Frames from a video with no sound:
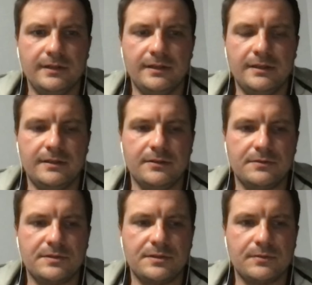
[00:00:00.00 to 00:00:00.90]
in
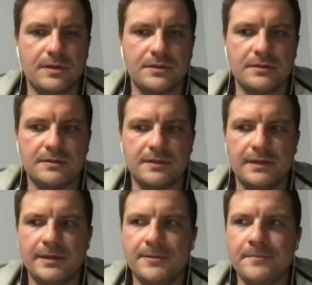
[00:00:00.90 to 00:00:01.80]
those situations.
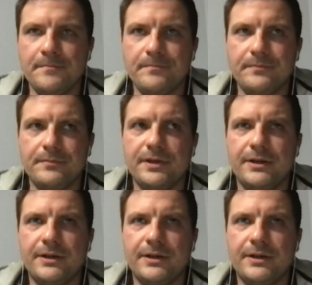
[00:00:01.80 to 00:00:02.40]
But